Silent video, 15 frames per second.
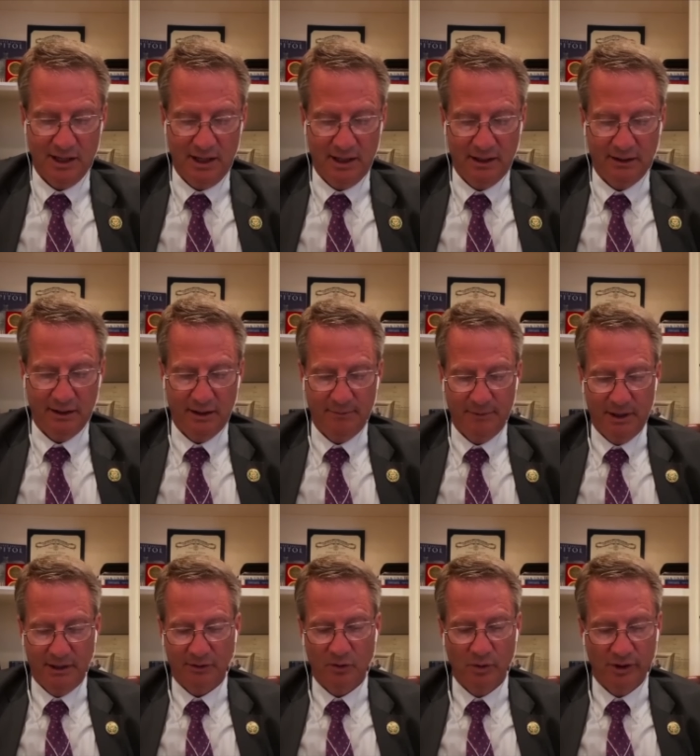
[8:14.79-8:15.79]

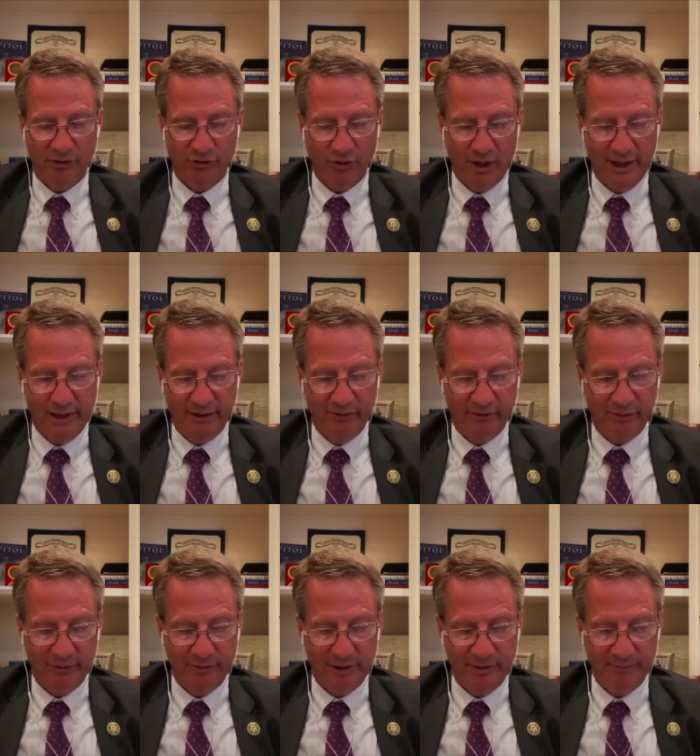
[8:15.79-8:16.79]
and quit trying
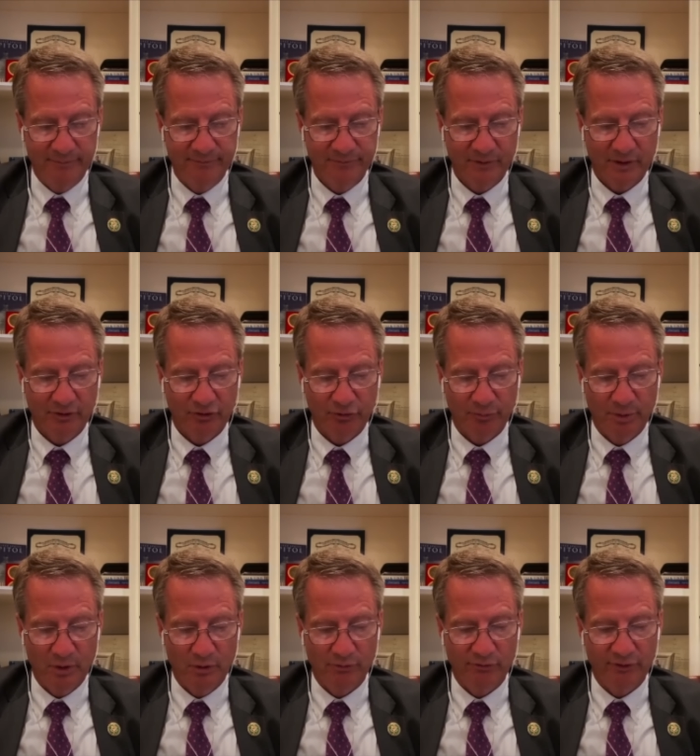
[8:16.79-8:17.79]
to
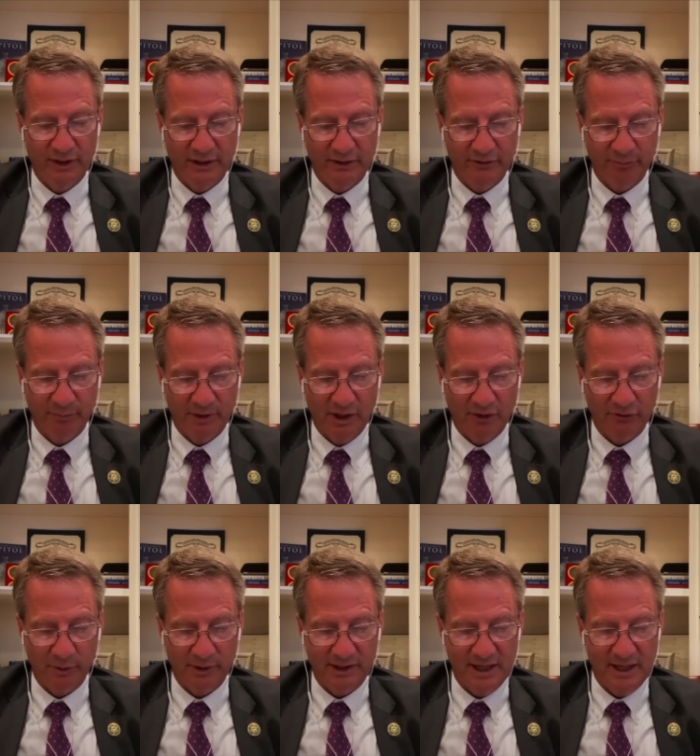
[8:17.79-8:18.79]
spoon feed us
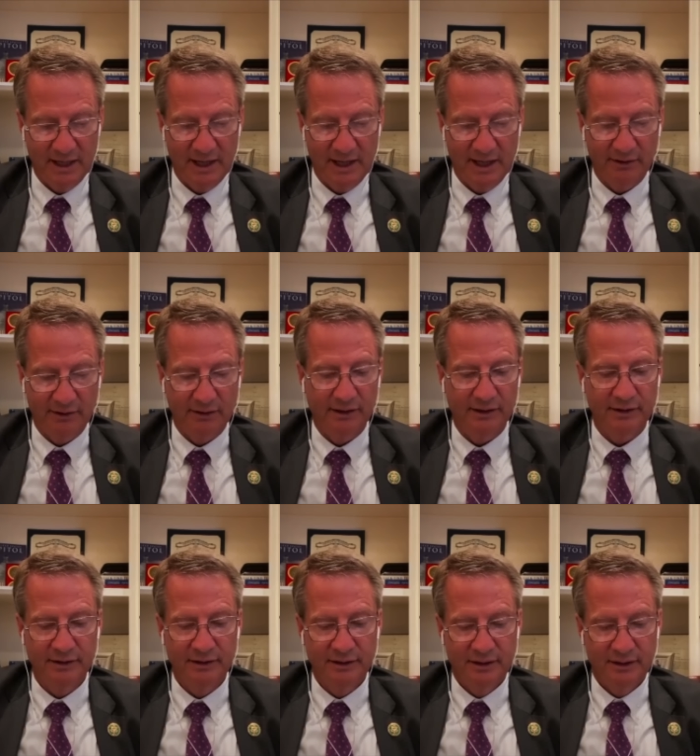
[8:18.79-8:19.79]
because we can't handle it.
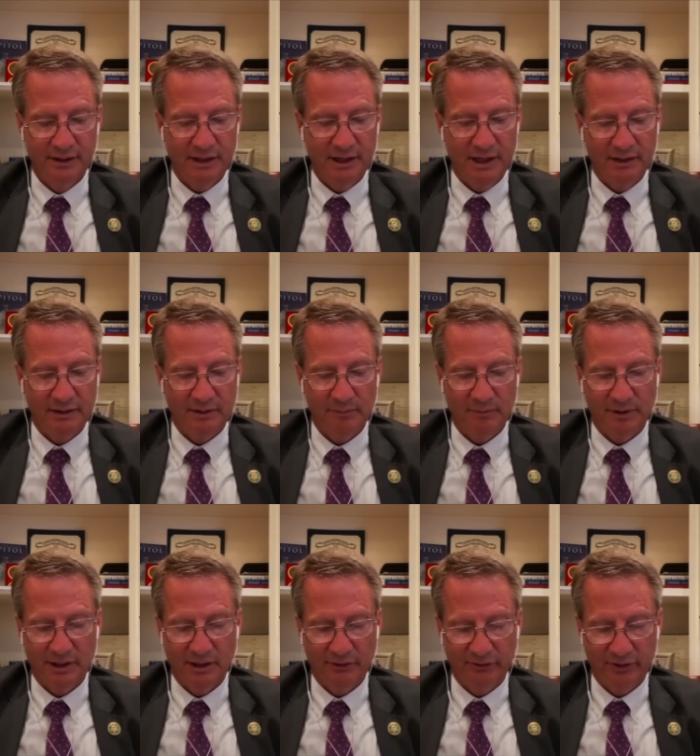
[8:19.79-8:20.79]
And
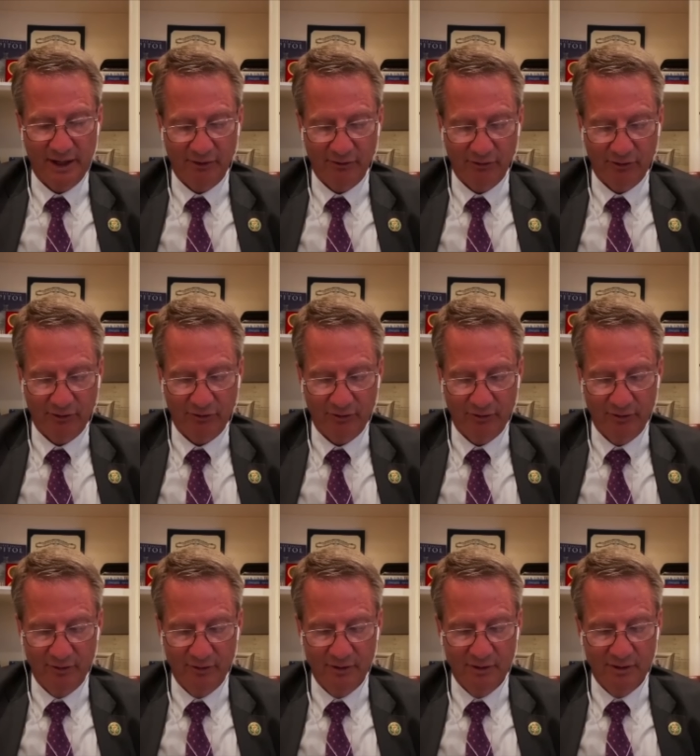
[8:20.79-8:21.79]
because that just
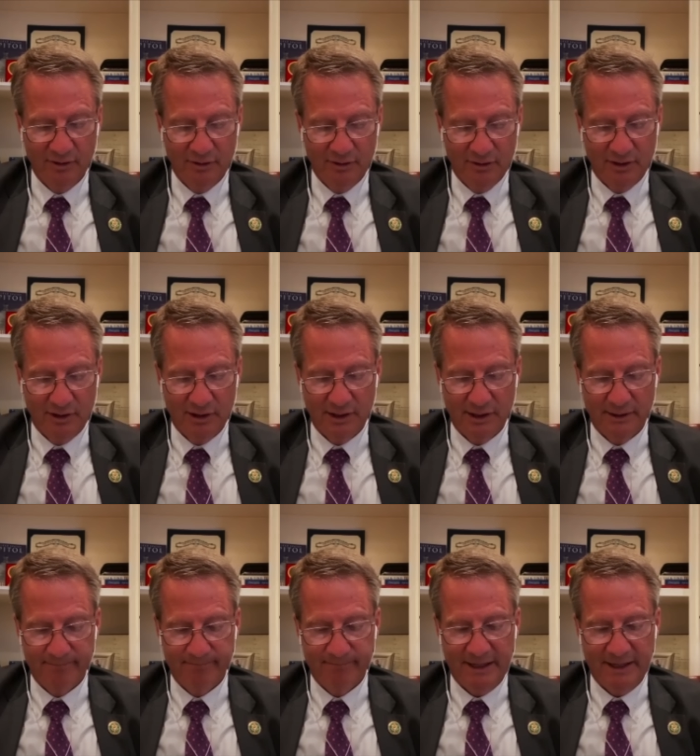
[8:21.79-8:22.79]

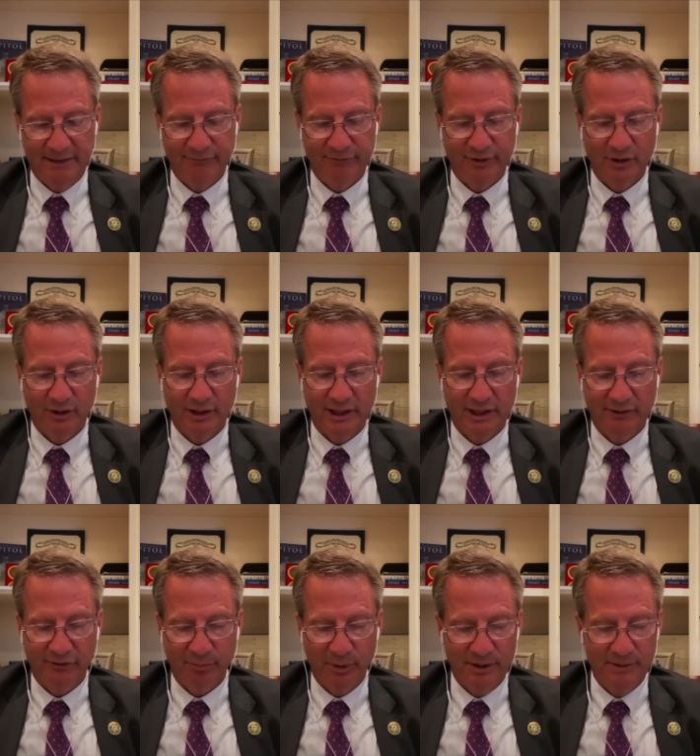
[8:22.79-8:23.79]
that
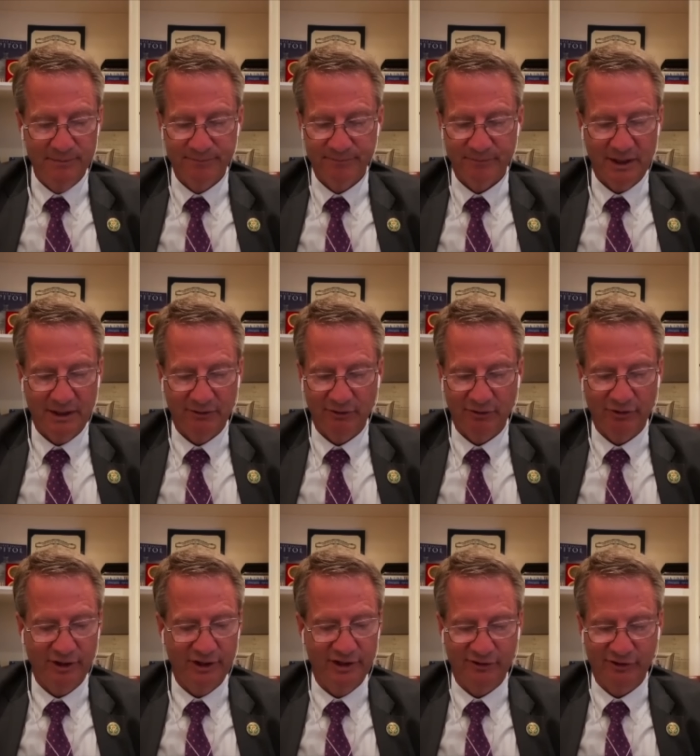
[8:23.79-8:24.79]
infuriates me.
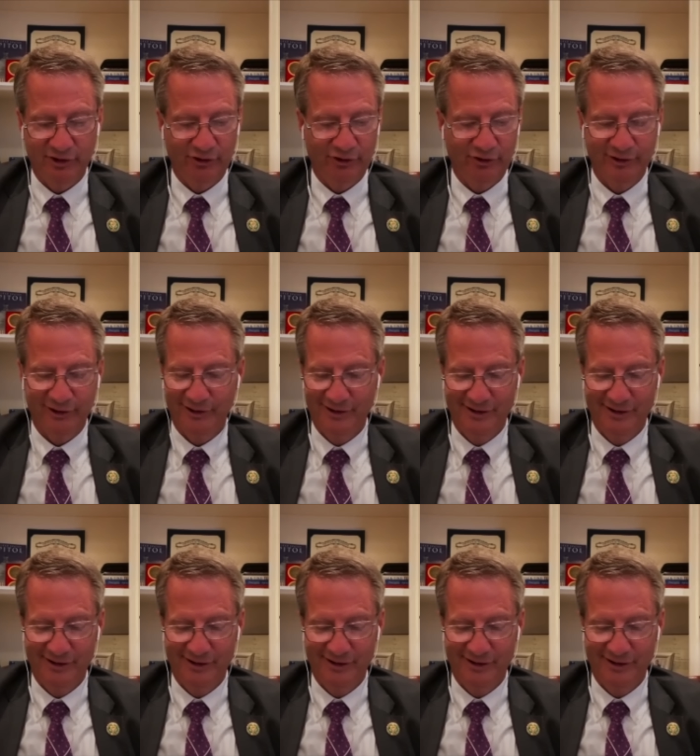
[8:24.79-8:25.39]
Just